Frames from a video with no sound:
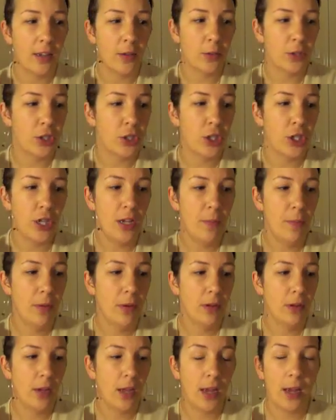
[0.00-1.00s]
it was cheap
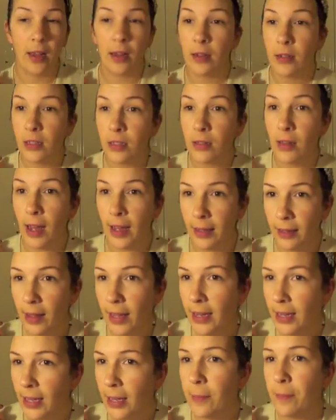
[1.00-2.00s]
and I
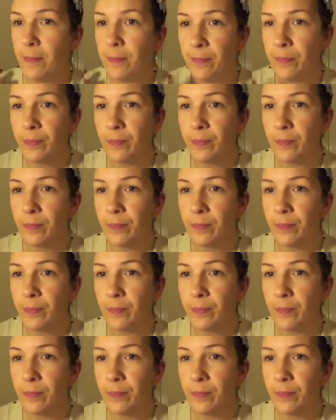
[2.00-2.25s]
like it.